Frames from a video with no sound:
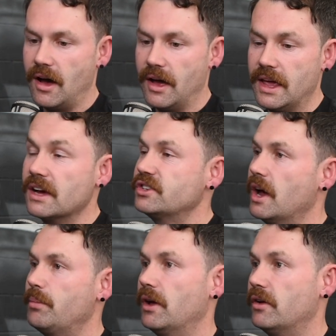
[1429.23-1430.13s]
he actually
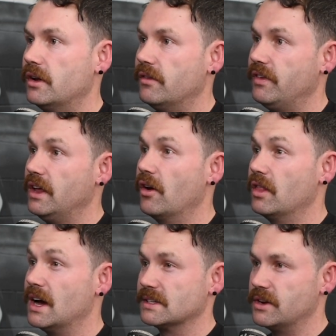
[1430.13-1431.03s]
uploaded a video
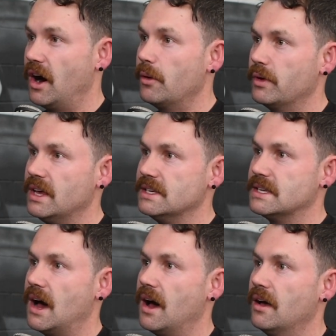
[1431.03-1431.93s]
last night with his
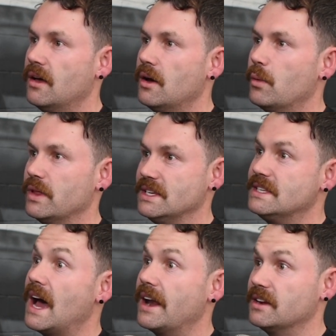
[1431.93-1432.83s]

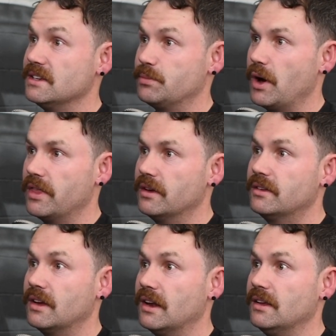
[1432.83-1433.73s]
dad and his
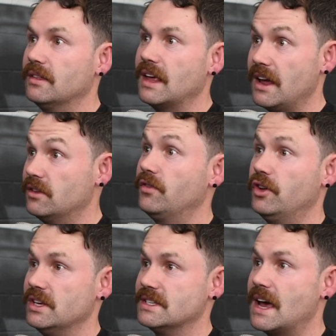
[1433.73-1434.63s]
brothers, and they
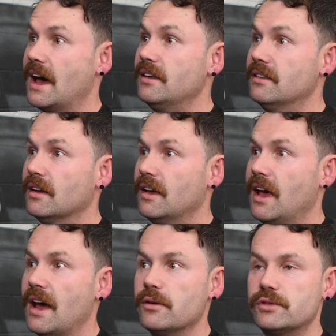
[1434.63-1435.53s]
interviewed his dad,
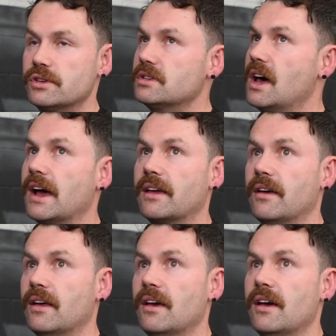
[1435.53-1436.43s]
and it was just like,
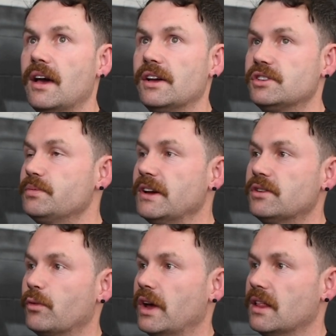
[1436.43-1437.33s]
it just makes
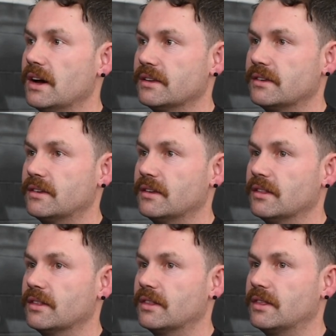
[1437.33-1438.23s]
you realise
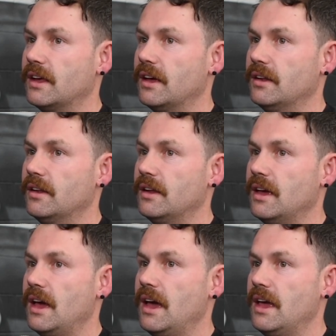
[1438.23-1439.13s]
that
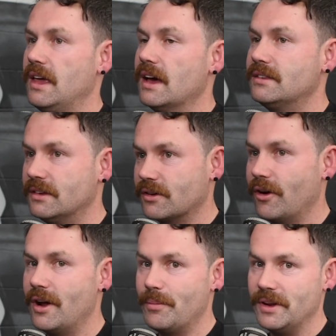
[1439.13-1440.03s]
yes, he's
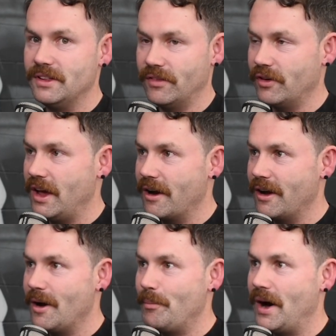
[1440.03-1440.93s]
grown up in a different
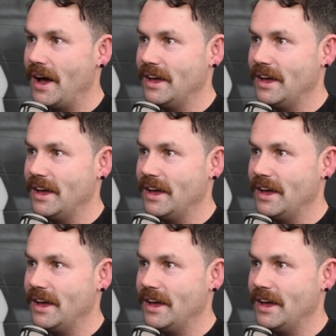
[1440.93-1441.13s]
area, but